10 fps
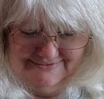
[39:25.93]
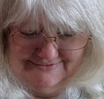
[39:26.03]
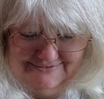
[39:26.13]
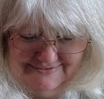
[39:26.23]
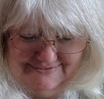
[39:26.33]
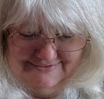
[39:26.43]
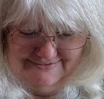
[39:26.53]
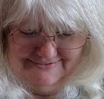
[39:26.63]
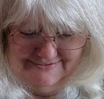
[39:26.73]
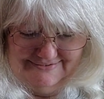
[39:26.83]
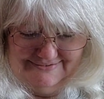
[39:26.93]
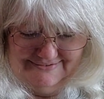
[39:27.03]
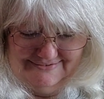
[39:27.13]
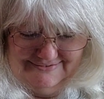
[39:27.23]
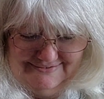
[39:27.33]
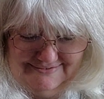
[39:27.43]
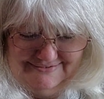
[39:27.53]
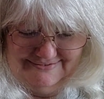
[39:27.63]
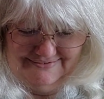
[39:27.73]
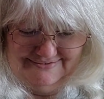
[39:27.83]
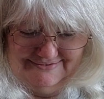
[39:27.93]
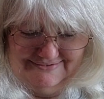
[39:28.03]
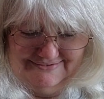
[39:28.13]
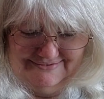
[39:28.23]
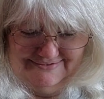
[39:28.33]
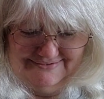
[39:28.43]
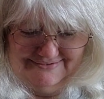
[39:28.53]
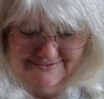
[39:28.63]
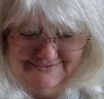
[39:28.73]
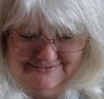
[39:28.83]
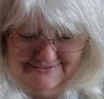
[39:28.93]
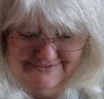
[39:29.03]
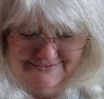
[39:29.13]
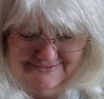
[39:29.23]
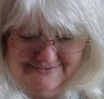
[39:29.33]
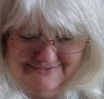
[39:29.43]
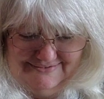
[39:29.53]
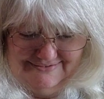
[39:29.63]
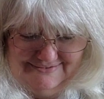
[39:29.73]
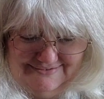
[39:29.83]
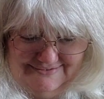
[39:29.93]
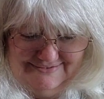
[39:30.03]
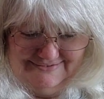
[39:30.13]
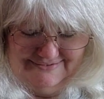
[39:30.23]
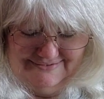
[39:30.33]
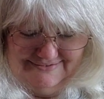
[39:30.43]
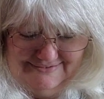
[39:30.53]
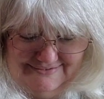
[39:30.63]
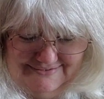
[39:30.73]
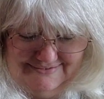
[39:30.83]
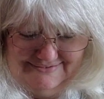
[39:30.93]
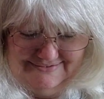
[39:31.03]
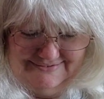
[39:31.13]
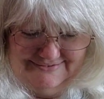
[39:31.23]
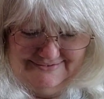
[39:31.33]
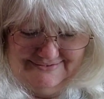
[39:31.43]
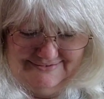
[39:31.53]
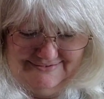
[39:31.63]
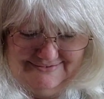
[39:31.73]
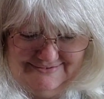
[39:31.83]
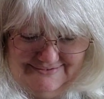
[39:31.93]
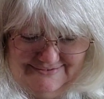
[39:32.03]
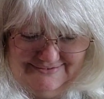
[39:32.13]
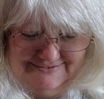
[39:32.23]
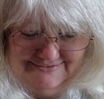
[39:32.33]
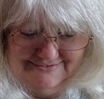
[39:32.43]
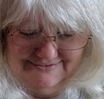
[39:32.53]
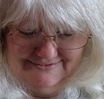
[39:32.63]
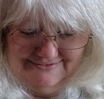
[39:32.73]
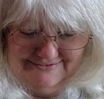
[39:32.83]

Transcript: The person shown says nothing.